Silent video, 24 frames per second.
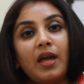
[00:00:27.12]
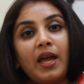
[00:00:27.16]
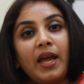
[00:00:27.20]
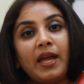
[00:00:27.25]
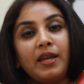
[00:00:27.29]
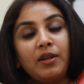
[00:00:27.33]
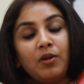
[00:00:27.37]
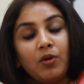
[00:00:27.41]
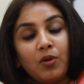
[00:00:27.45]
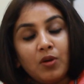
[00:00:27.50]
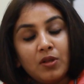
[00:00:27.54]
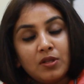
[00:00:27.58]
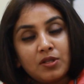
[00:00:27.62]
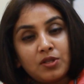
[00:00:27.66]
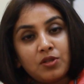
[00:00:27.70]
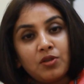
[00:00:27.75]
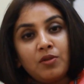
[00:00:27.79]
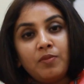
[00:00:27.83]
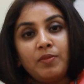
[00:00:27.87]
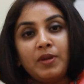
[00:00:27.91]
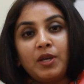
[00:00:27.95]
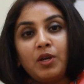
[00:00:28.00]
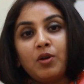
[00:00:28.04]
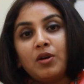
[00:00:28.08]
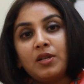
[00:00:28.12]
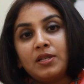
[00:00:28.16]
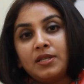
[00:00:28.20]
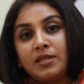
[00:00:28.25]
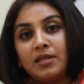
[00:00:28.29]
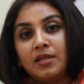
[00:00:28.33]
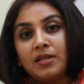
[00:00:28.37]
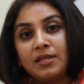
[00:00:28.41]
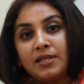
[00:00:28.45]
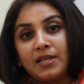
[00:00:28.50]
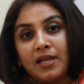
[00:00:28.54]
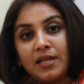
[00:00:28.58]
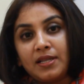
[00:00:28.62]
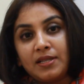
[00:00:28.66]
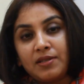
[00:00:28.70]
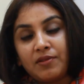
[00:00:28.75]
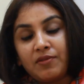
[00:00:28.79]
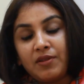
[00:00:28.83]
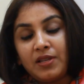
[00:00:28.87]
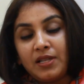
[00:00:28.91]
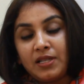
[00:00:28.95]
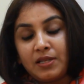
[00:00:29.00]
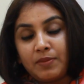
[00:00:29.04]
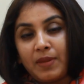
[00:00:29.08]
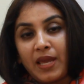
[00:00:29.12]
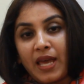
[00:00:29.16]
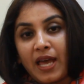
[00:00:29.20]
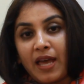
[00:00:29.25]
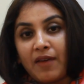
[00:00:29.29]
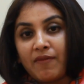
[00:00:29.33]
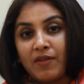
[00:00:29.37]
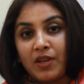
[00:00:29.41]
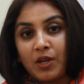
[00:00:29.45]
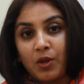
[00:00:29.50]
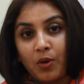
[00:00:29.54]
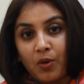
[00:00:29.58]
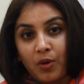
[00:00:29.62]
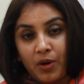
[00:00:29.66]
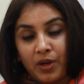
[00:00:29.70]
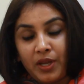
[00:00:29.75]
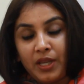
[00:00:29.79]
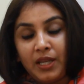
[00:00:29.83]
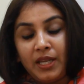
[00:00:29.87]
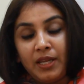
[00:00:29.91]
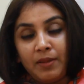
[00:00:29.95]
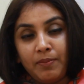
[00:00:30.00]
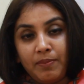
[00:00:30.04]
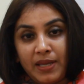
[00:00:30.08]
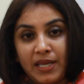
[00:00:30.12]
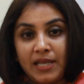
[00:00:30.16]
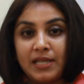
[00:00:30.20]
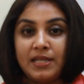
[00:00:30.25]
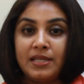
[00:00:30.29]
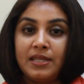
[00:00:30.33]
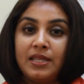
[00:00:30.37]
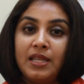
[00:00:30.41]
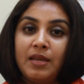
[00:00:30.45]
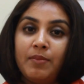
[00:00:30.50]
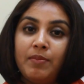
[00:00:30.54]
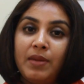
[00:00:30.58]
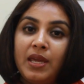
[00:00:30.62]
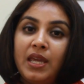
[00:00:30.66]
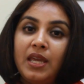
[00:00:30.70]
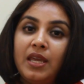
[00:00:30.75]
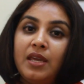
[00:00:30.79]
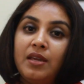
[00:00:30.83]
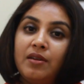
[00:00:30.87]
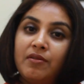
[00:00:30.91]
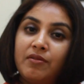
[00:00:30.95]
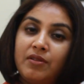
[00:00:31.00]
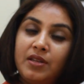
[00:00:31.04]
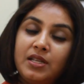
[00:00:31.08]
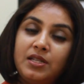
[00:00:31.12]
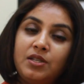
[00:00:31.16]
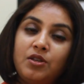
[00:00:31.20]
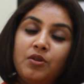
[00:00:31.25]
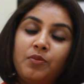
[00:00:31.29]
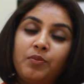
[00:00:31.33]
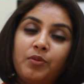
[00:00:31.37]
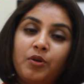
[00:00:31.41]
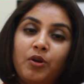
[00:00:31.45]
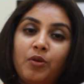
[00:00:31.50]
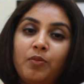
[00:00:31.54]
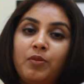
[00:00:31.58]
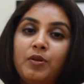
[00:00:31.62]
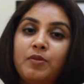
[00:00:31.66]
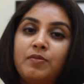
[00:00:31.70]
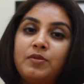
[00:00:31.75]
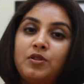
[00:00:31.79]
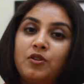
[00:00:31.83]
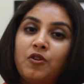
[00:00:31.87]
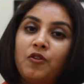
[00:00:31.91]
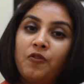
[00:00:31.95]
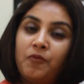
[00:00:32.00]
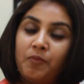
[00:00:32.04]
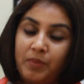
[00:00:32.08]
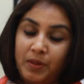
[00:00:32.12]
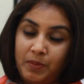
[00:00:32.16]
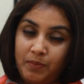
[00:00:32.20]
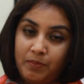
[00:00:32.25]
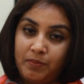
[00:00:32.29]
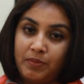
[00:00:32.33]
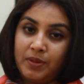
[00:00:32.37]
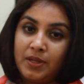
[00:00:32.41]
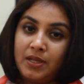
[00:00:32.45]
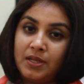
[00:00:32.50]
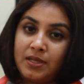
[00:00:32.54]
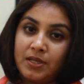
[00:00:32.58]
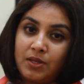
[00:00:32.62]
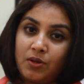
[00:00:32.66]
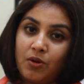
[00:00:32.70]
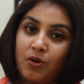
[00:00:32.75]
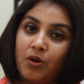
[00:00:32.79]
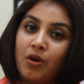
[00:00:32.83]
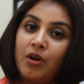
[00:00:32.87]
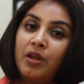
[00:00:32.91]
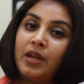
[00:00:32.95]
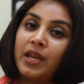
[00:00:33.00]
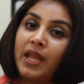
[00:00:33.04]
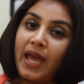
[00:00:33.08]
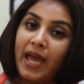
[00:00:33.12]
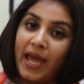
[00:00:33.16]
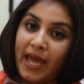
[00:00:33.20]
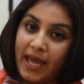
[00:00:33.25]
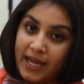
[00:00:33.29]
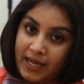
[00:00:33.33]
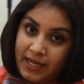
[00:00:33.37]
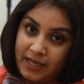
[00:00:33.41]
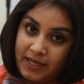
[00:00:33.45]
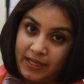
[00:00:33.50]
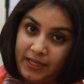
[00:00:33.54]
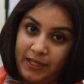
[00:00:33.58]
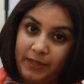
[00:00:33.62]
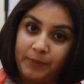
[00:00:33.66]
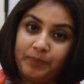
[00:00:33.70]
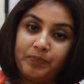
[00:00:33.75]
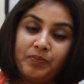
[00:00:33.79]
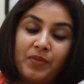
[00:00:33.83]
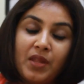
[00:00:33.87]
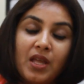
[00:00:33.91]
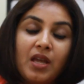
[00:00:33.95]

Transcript: And also, because the sunscreens may have an oily base, they may increase your problems of pimples or acne.